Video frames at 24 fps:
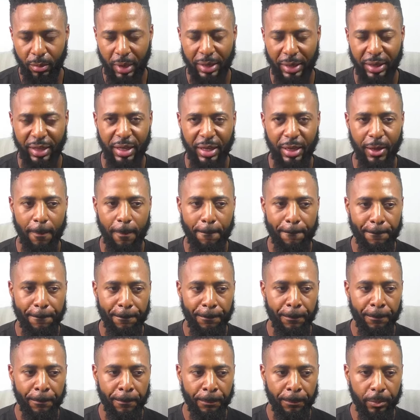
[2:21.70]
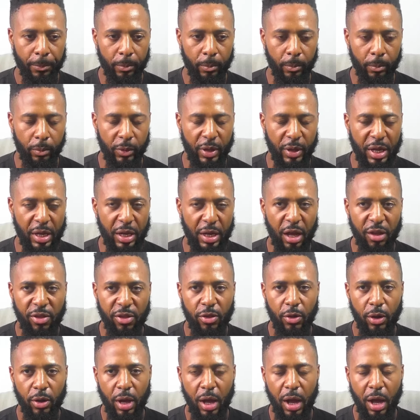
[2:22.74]
They
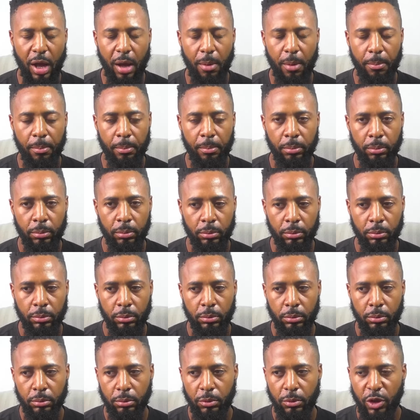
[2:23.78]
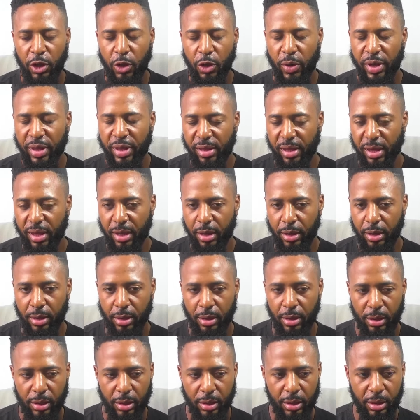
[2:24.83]
lost to USA.
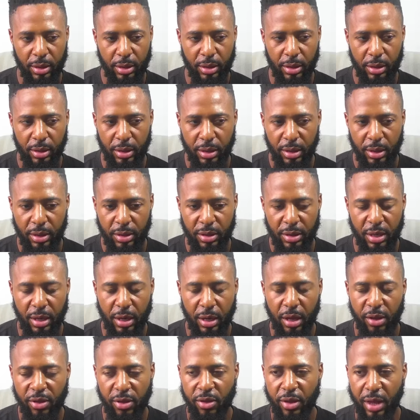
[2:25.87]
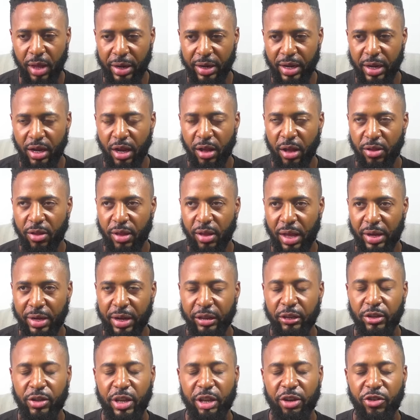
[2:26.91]
They
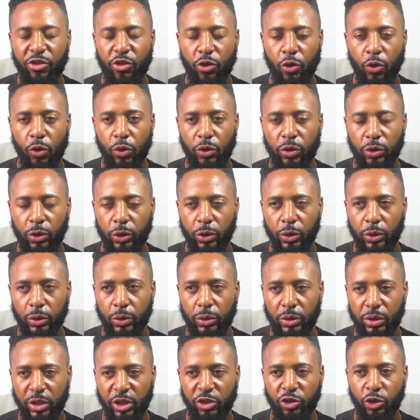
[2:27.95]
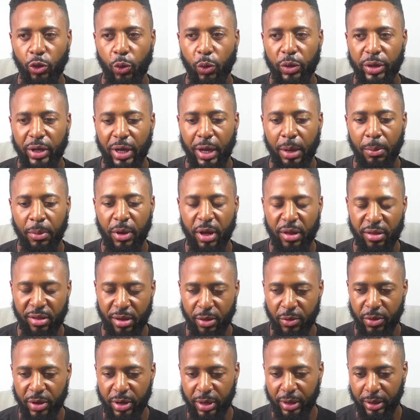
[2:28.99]
drew with Costa
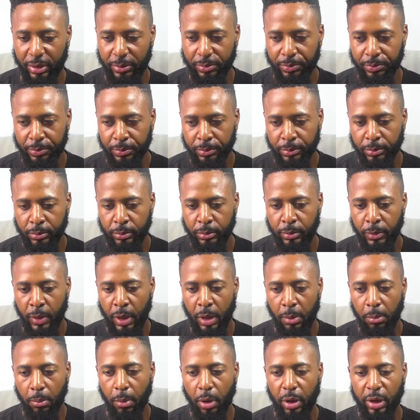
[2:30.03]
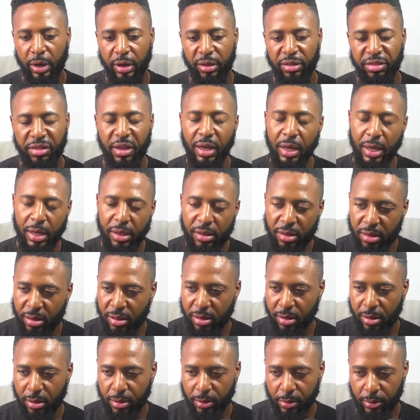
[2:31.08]
Rica. But the thing
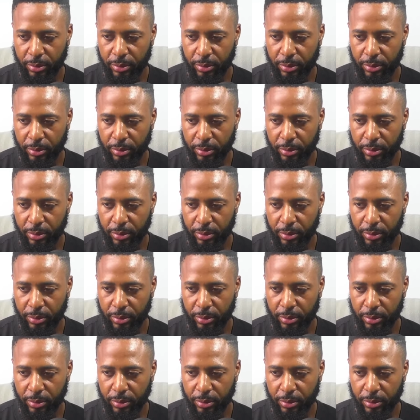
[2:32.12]
is,